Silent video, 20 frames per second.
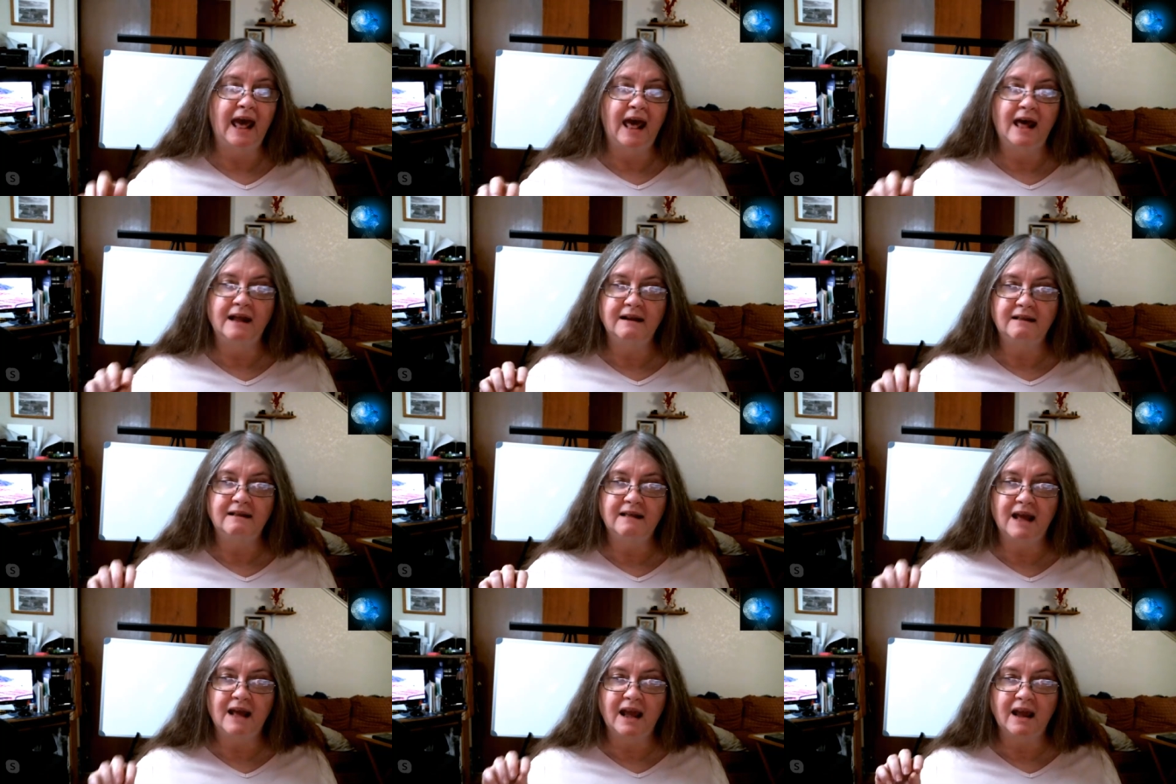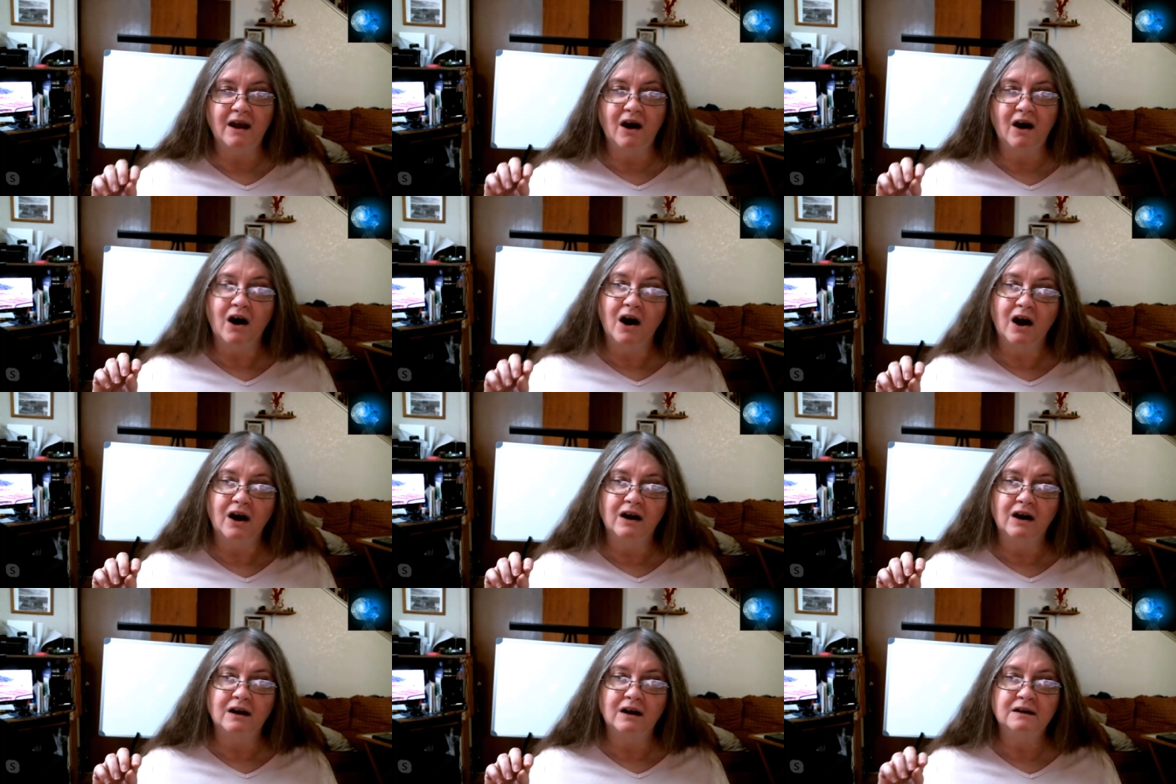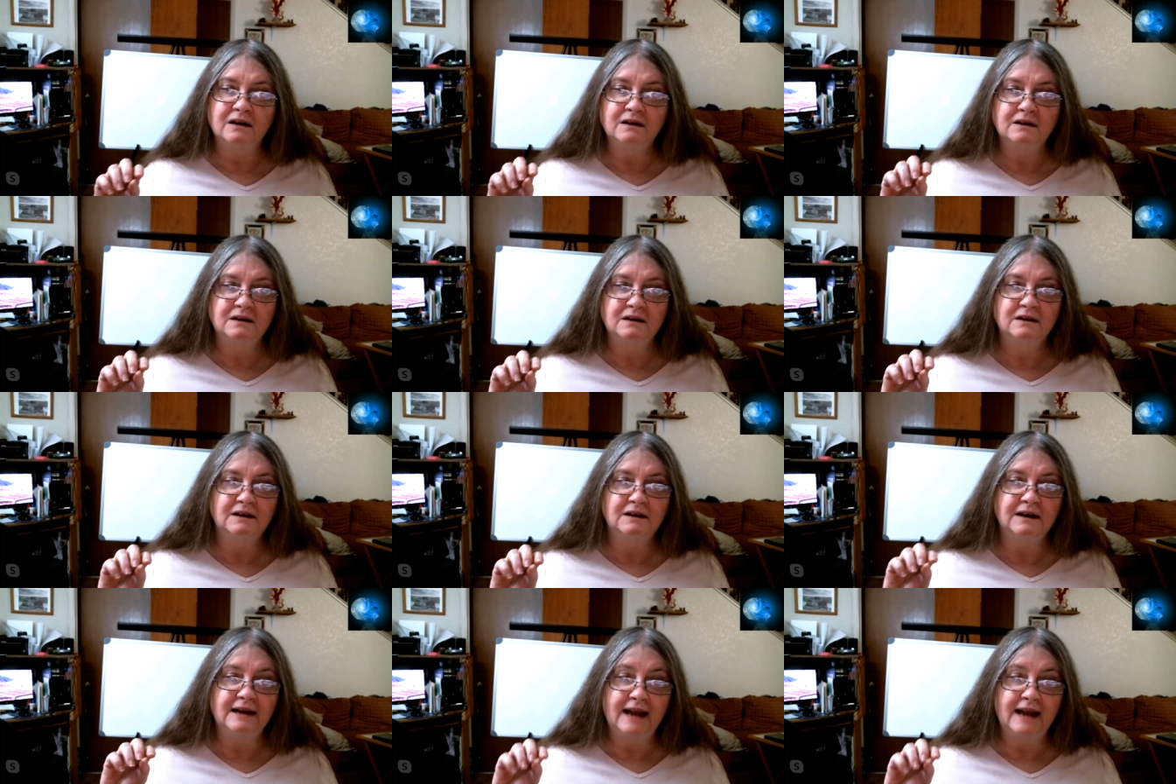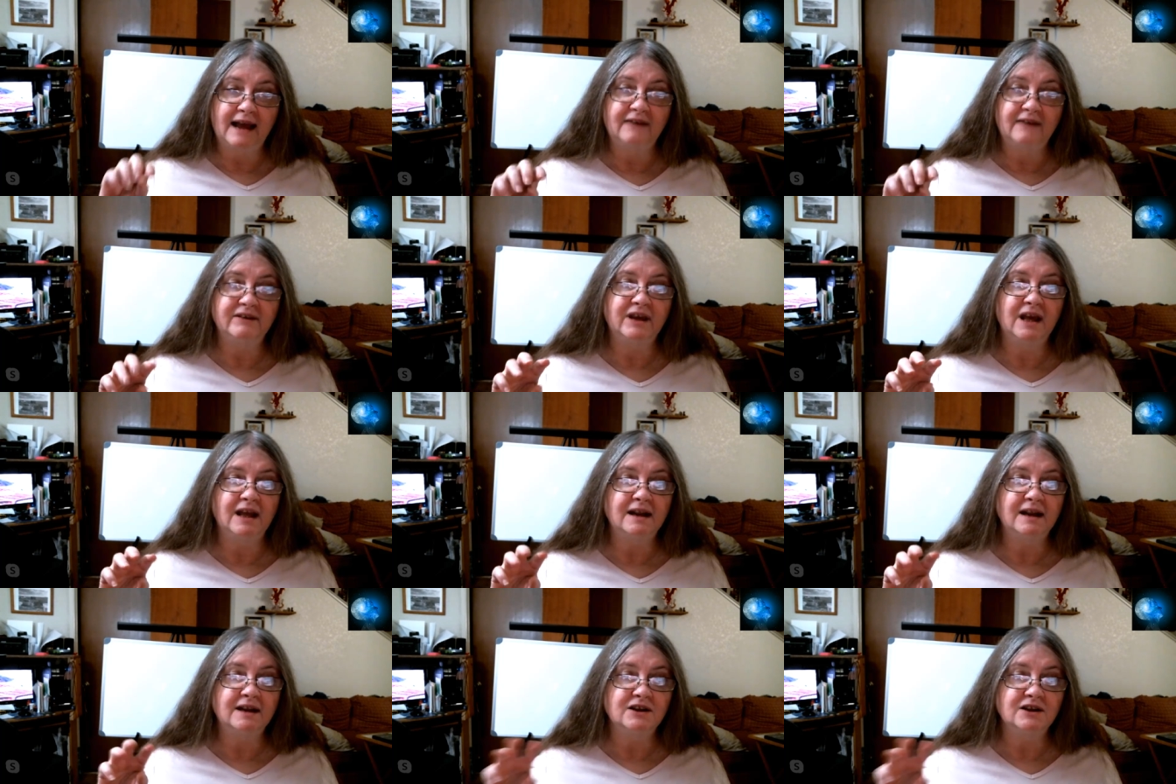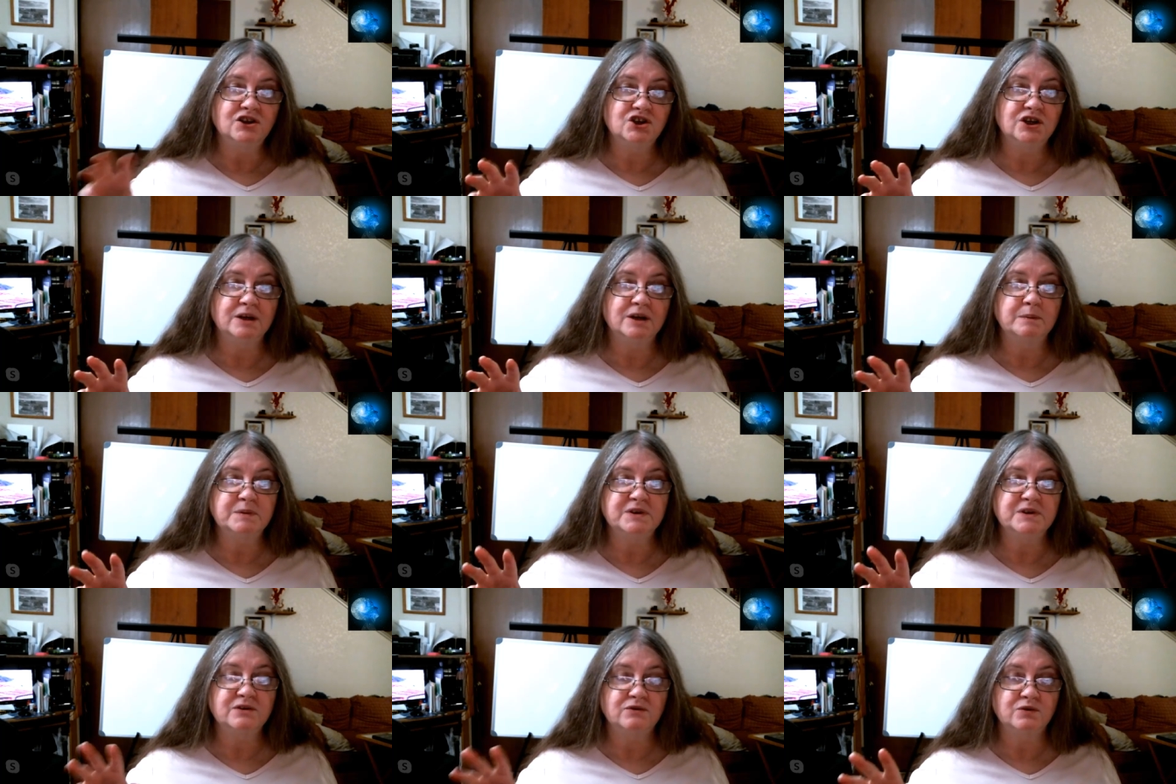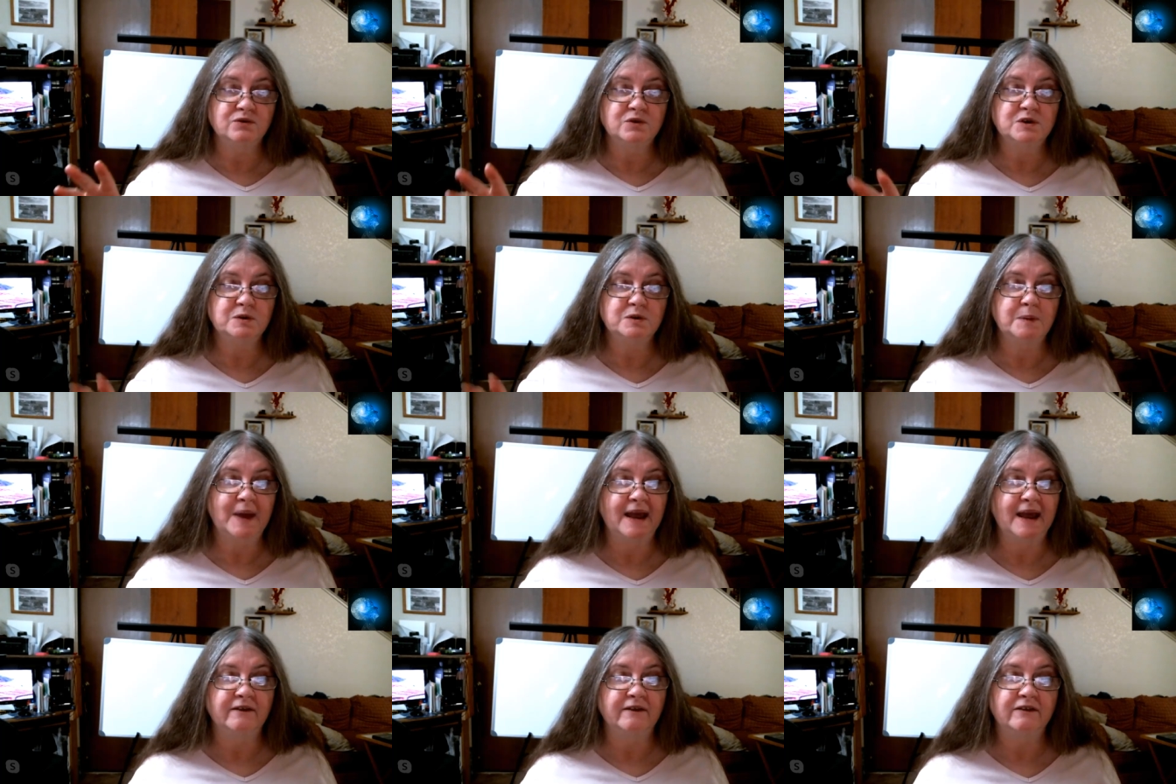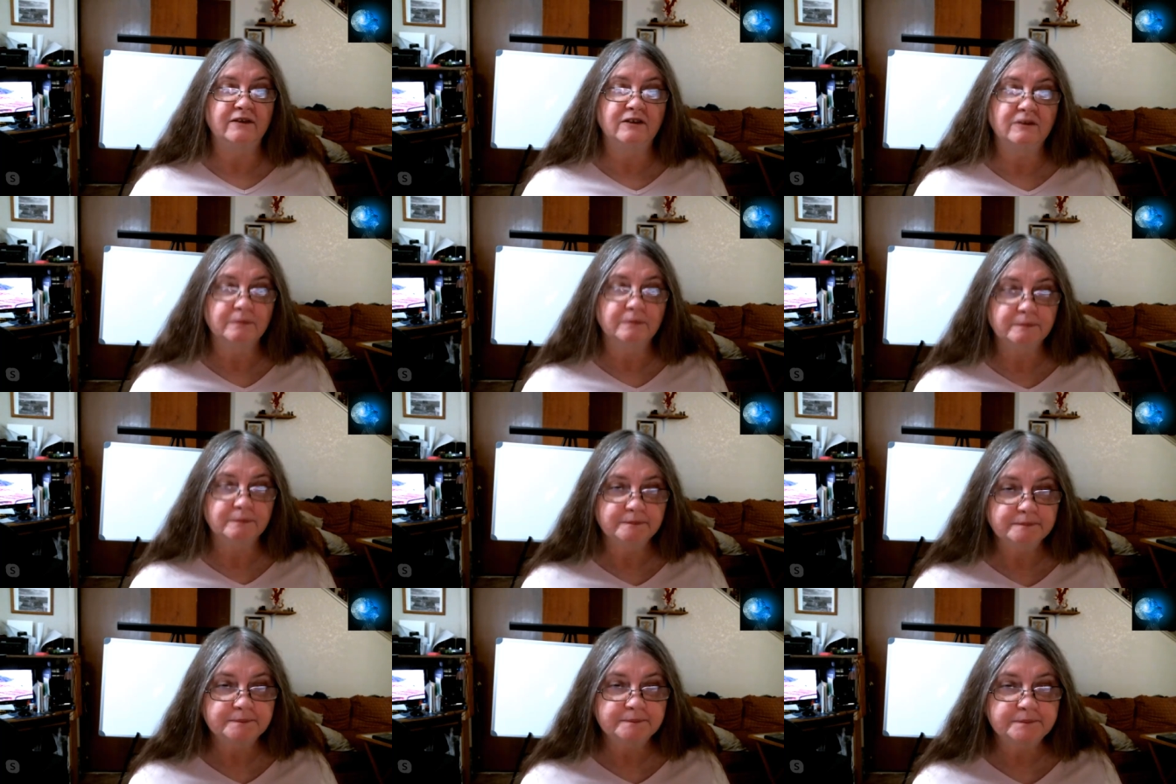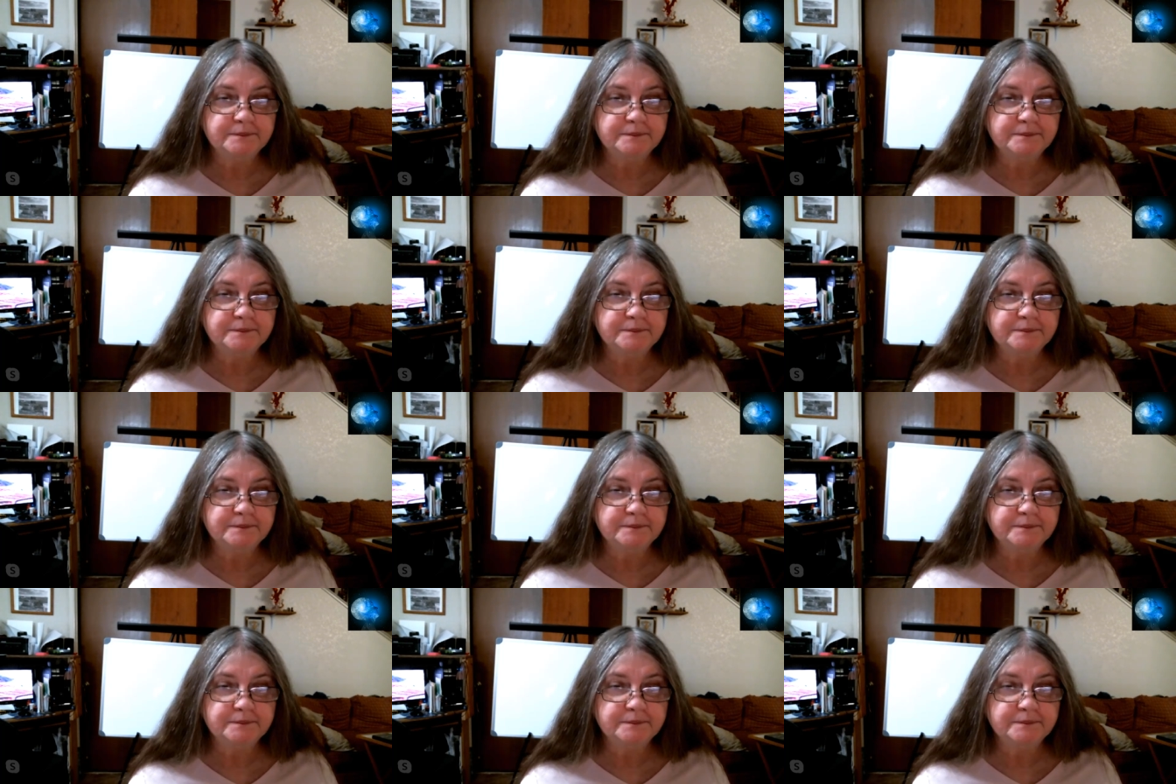and they are navigating ships through space.